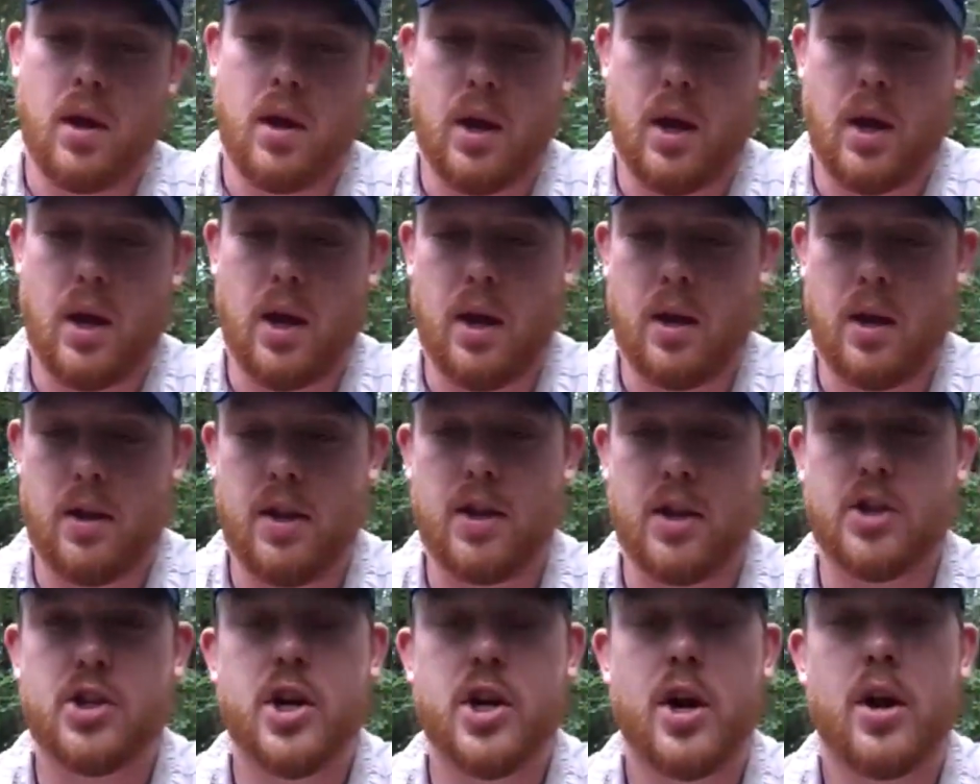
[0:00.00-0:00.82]

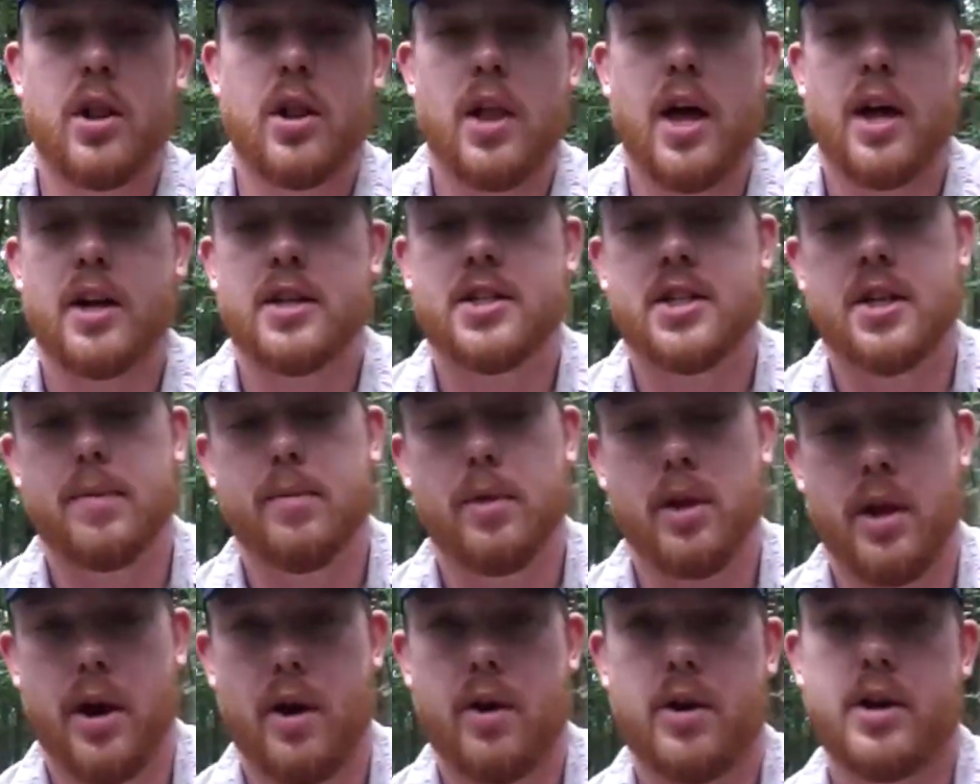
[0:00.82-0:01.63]
and they share a lot of
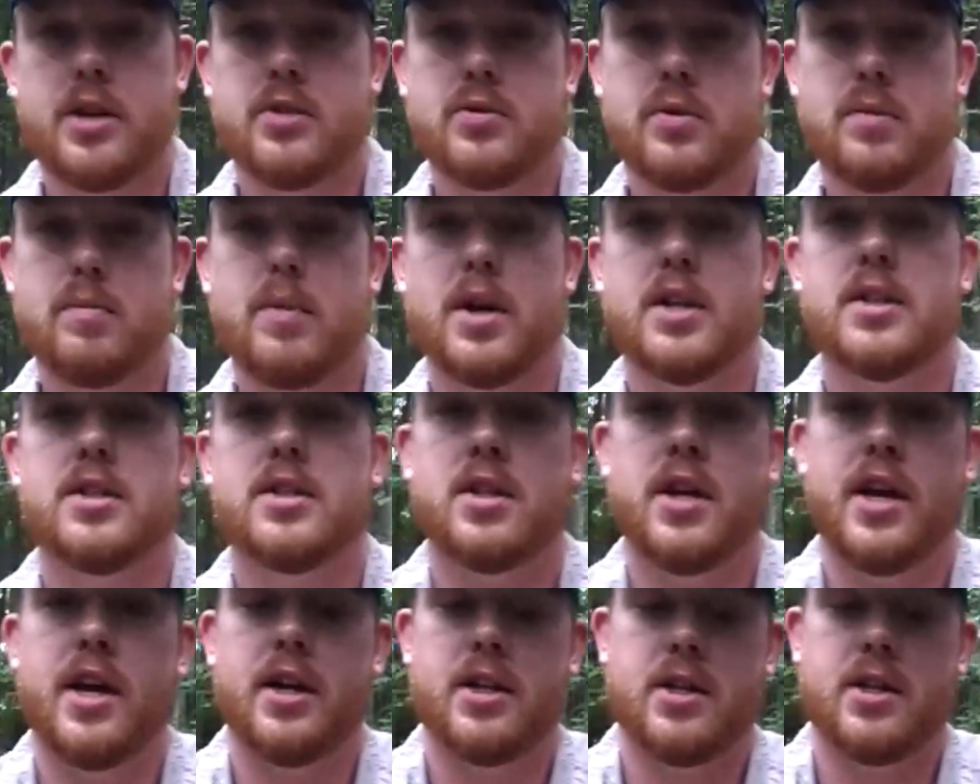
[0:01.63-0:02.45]
similarities with mud
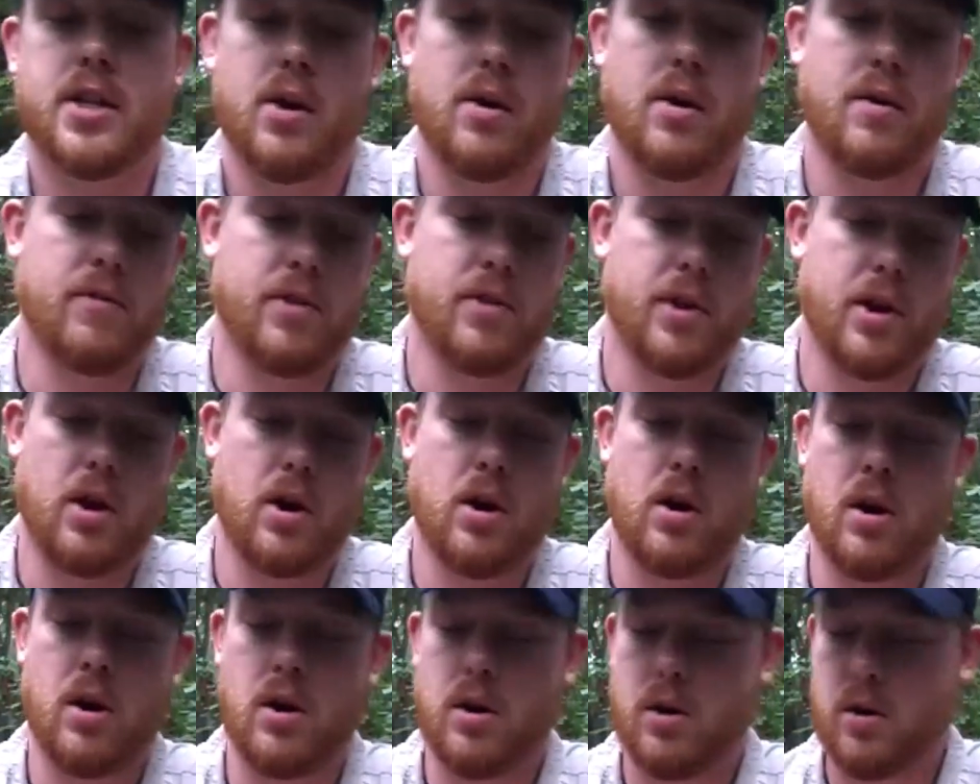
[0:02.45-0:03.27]
snakes. However, they
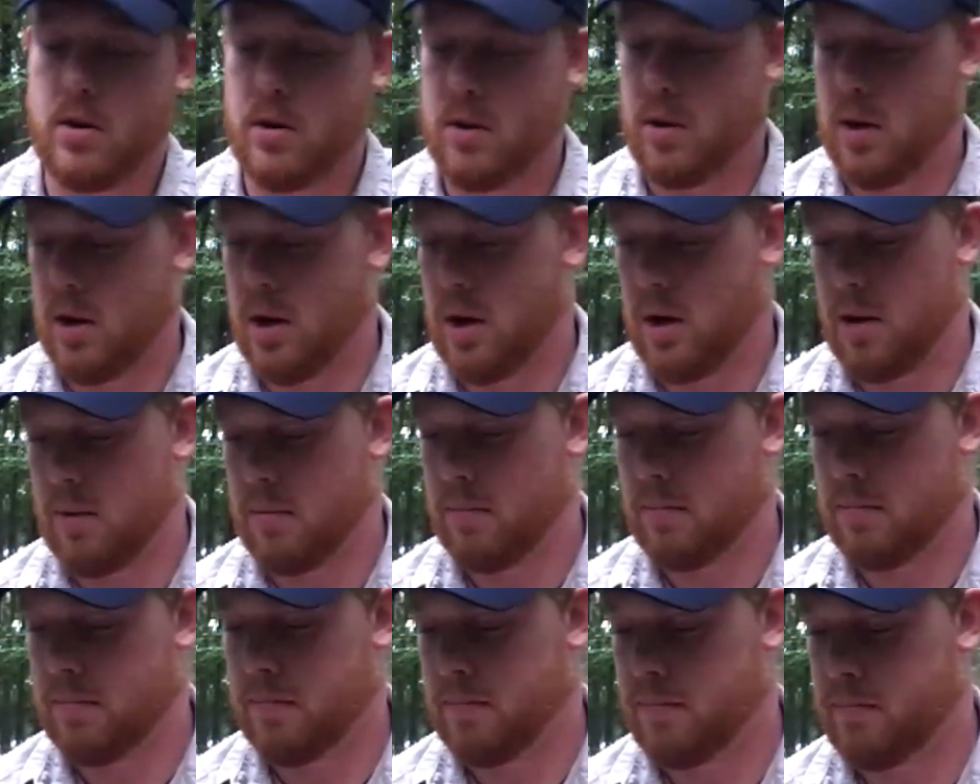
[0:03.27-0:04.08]
are
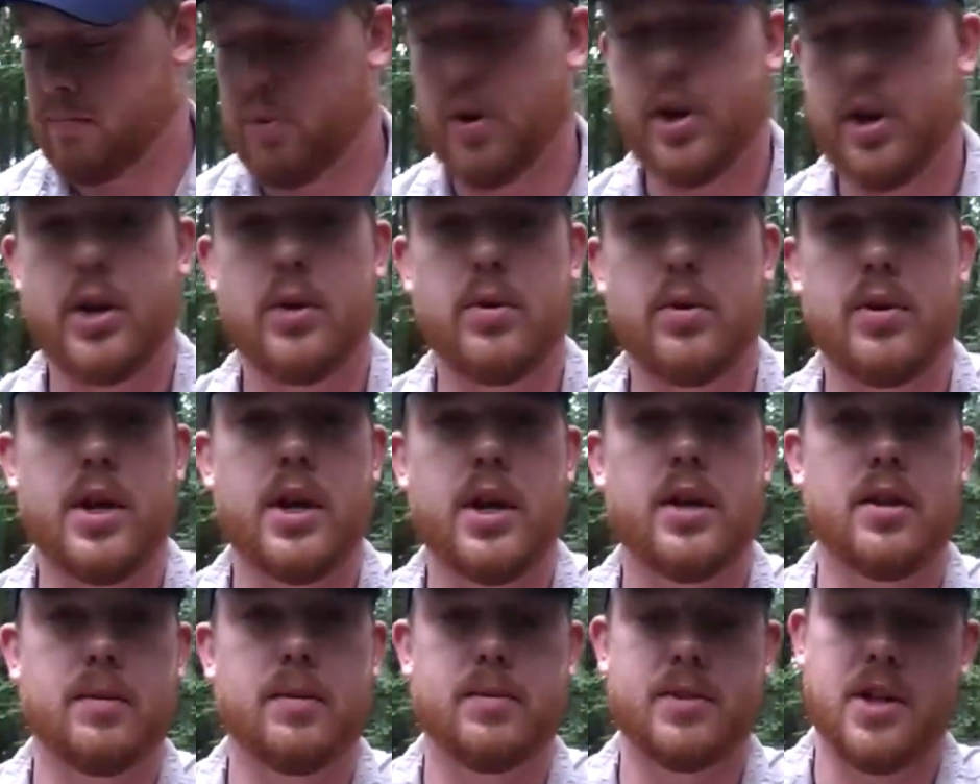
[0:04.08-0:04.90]
pretty
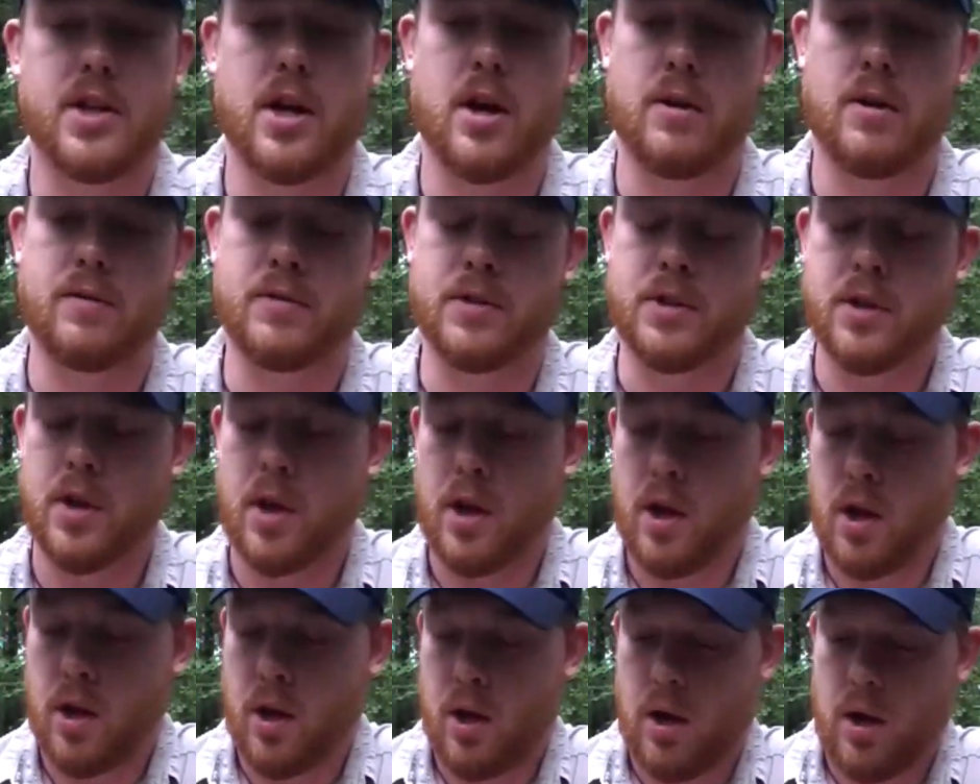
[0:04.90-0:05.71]
unique themselves.
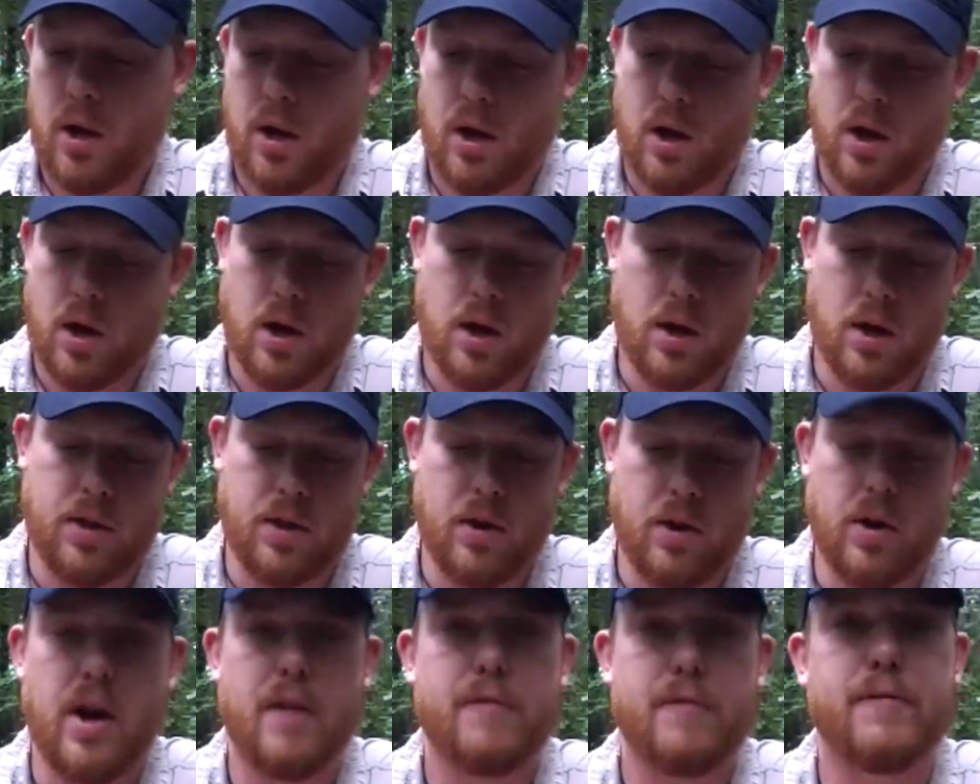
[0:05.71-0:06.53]

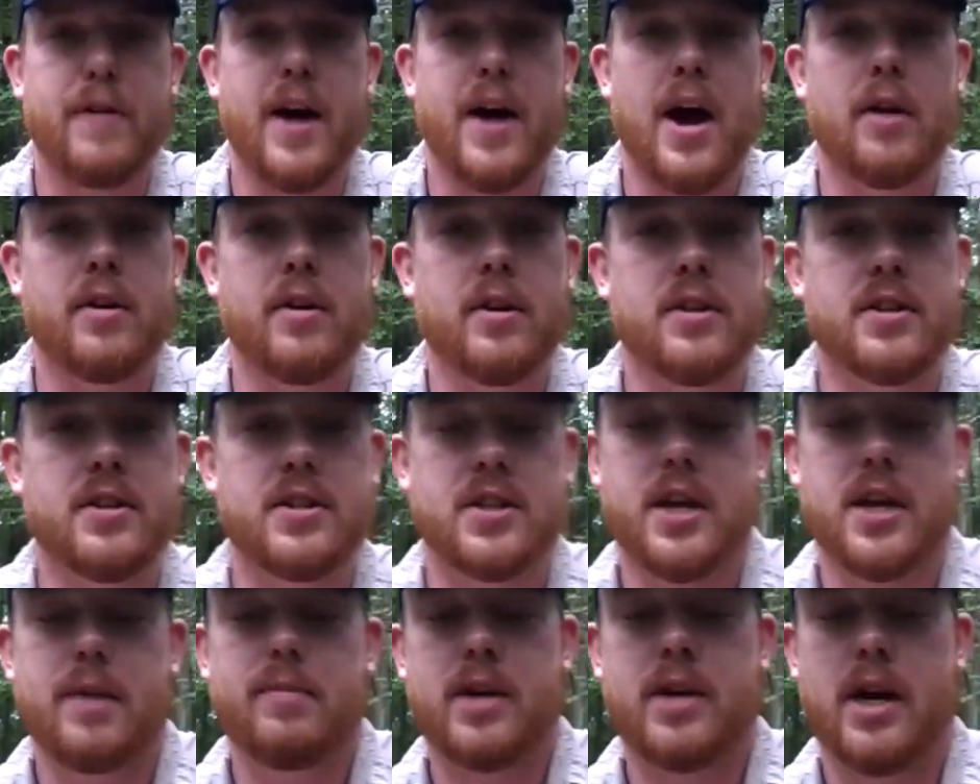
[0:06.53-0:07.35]
They're not found in the
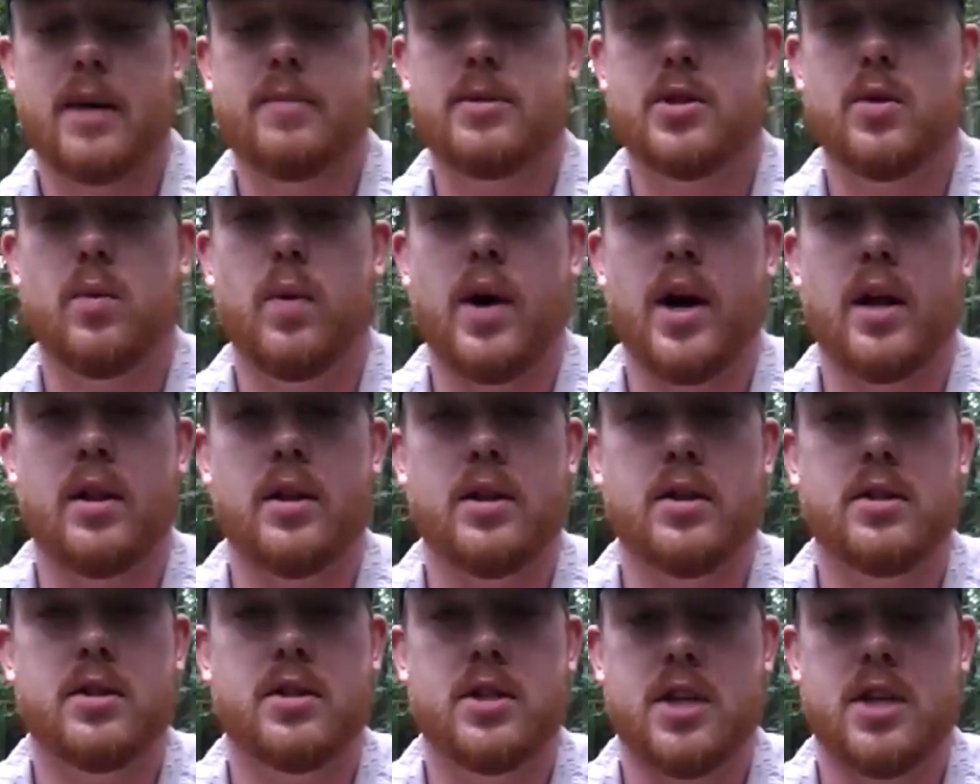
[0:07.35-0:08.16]
same types of
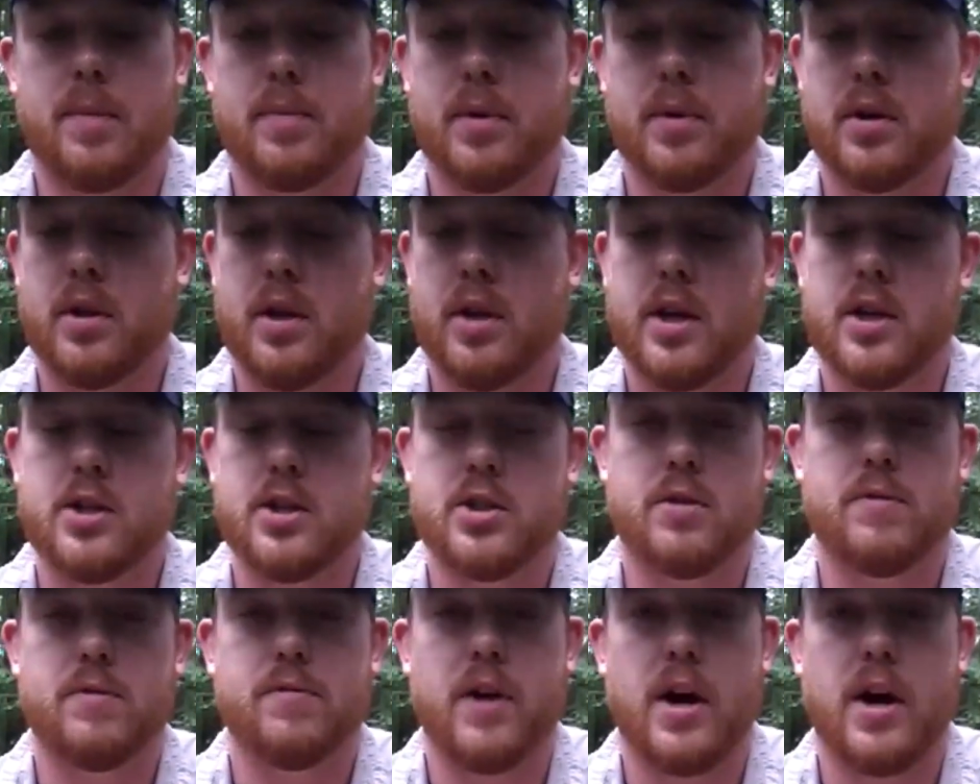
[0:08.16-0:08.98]
wetlands typically
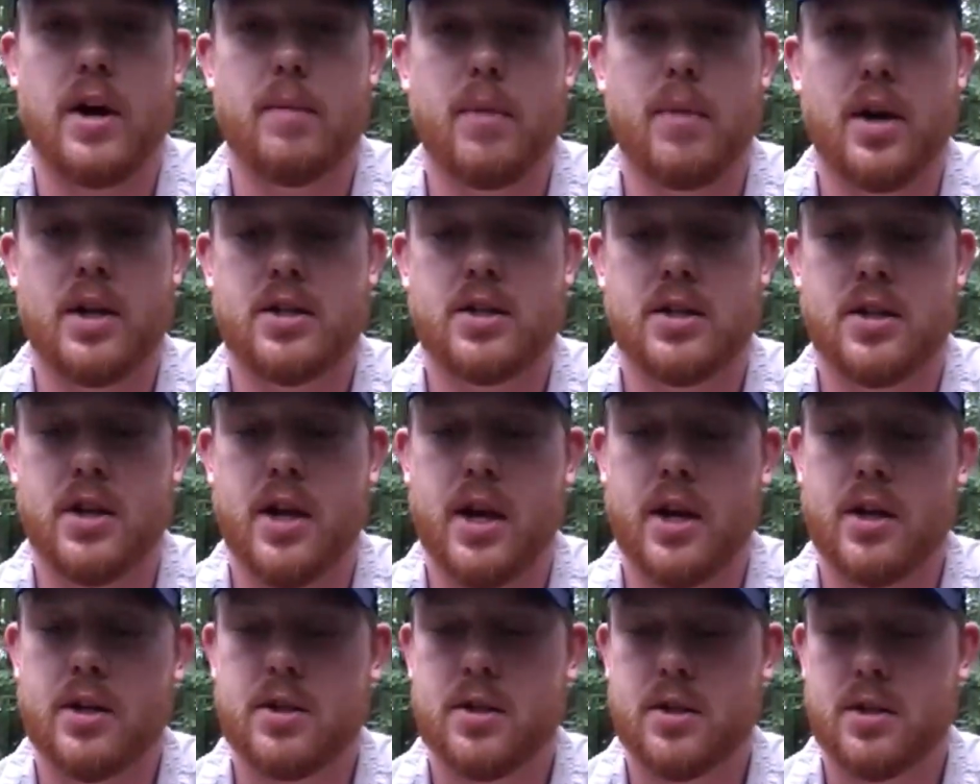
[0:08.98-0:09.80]
as you'd find mud
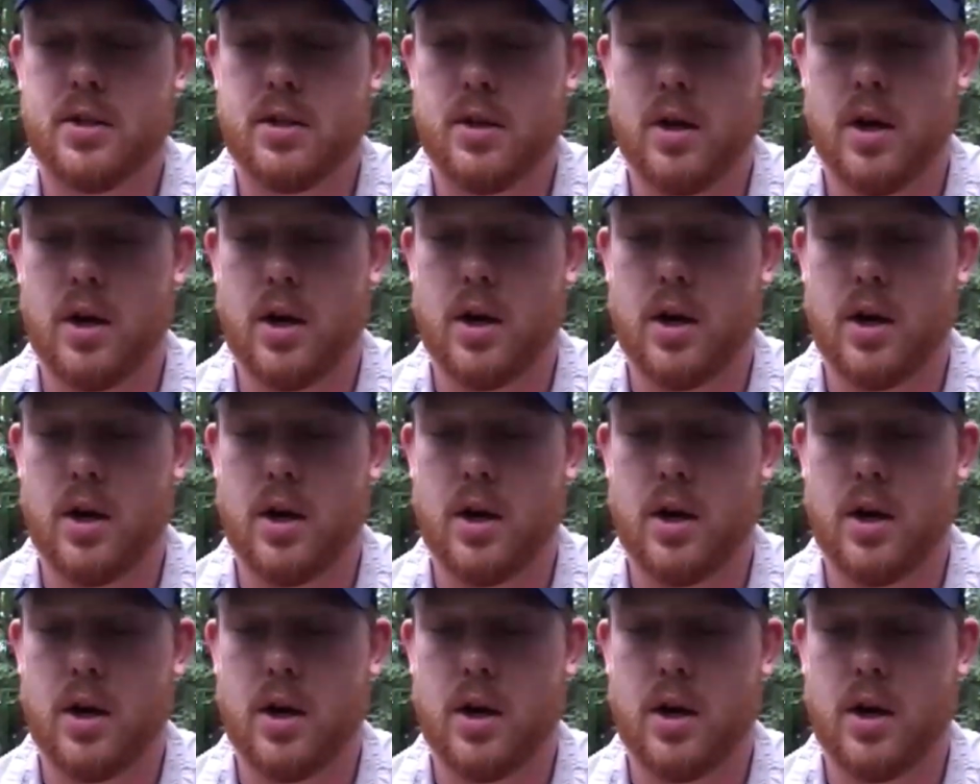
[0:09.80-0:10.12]
snakes.